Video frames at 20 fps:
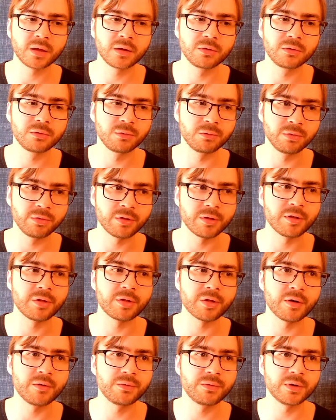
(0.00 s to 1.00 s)
to see
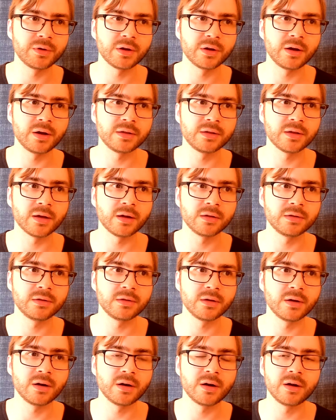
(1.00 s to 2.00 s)
something like
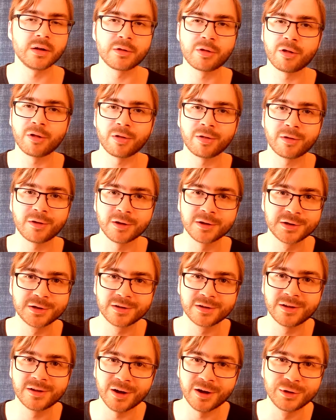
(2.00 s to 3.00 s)
that i just
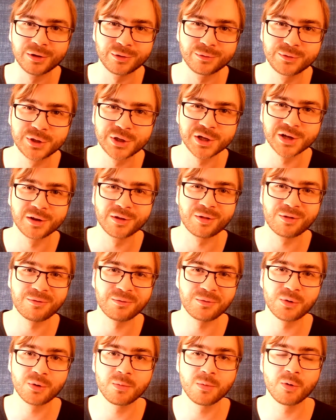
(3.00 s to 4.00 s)
got kind of chills
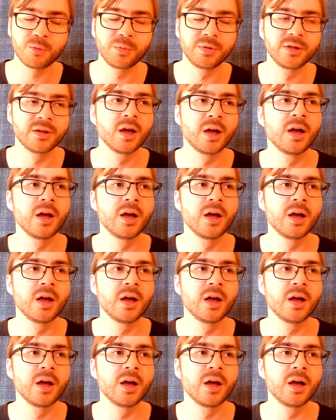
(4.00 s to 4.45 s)
for a moment